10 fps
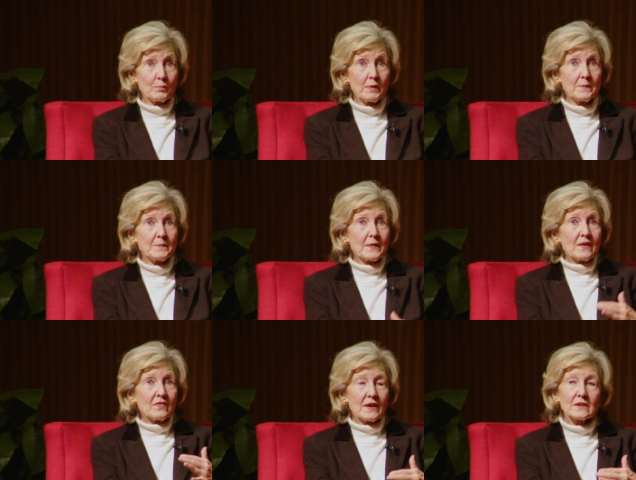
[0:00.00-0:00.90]
but
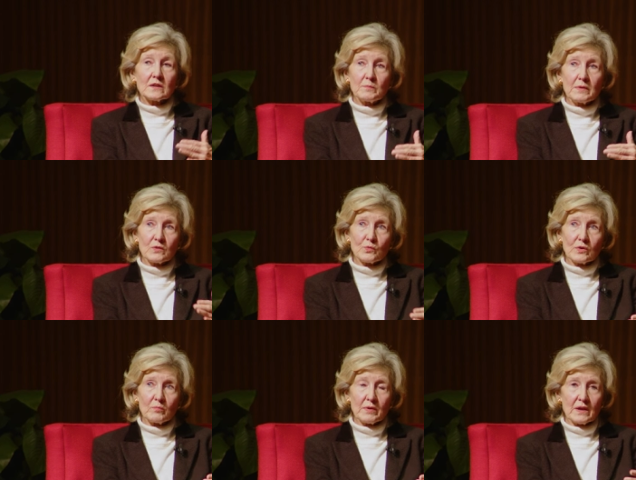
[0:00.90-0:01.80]
that could be a
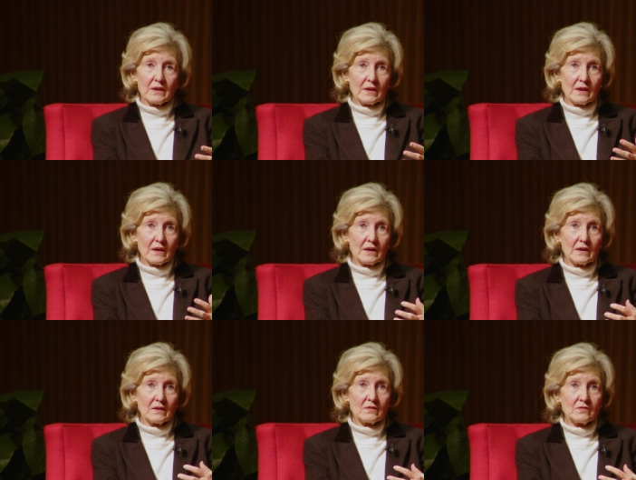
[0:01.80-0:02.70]
real beginning
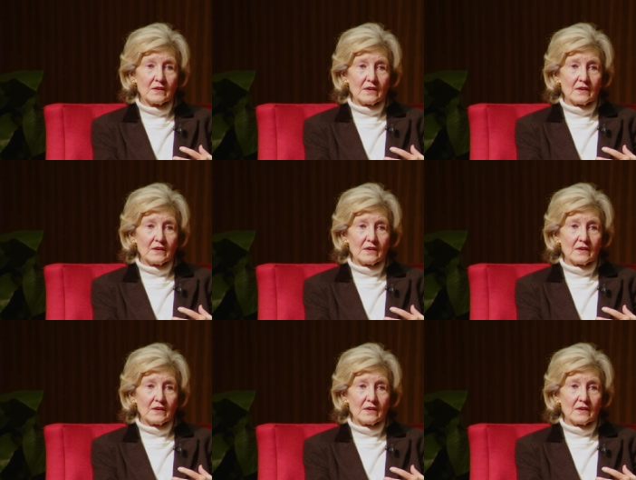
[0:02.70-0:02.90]
of